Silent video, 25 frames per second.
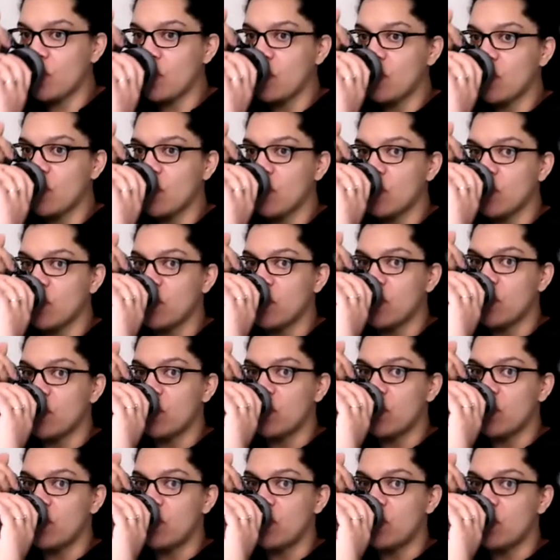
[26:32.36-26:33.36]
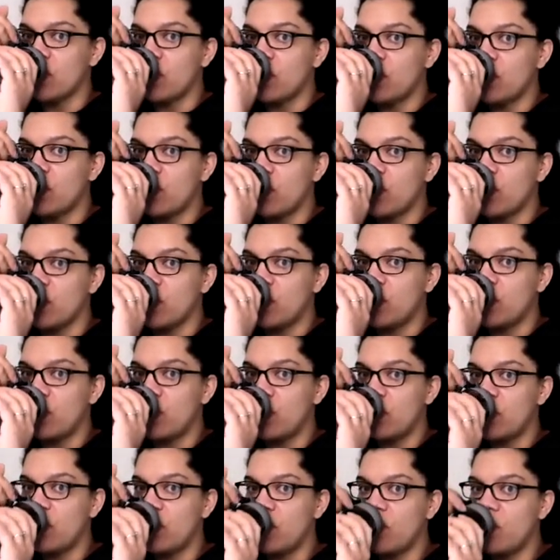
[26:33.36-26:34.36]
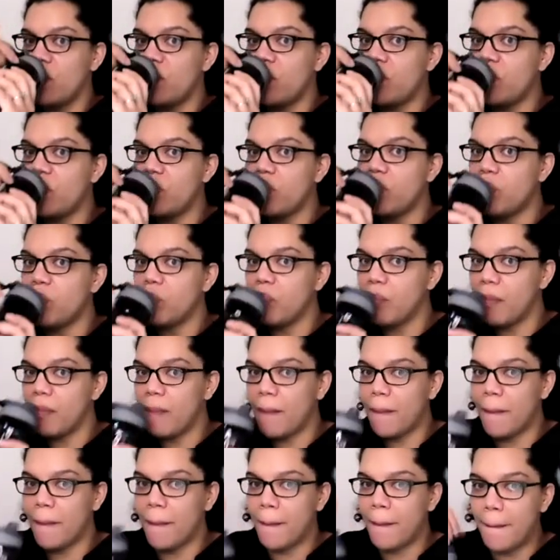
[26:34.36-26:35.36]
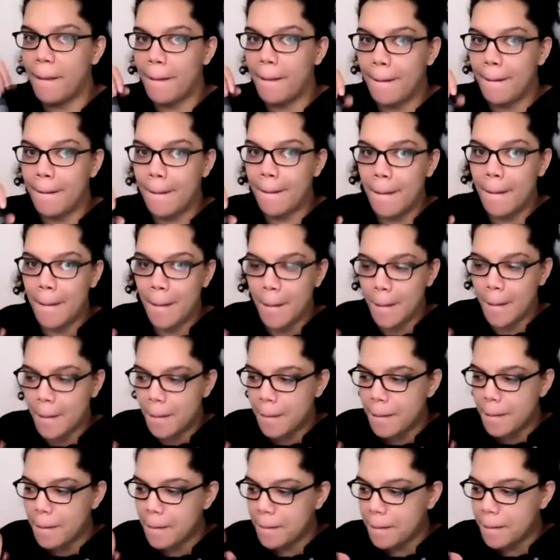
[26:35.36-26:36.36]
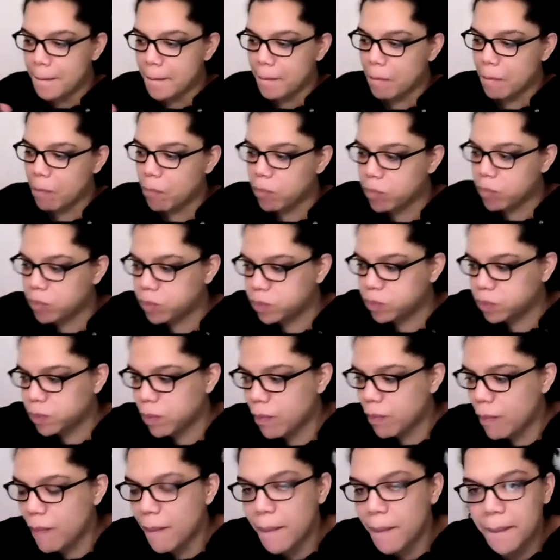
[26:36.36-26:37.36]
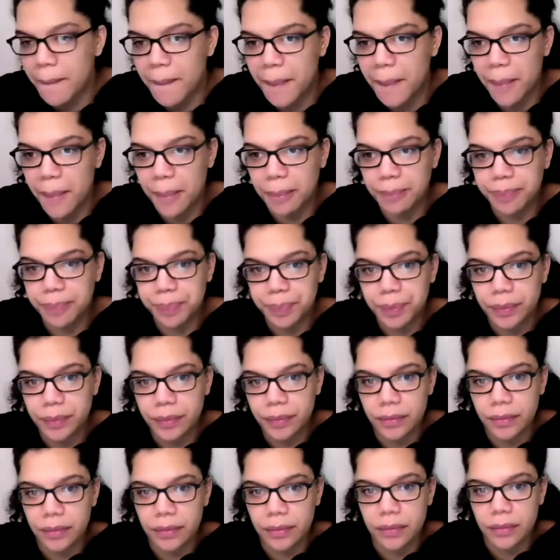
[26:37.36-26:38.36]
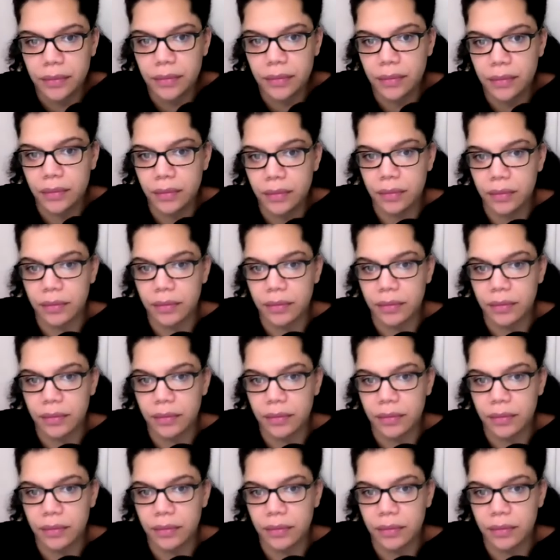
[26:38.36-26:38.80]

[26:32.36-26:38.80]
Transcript: [no speech]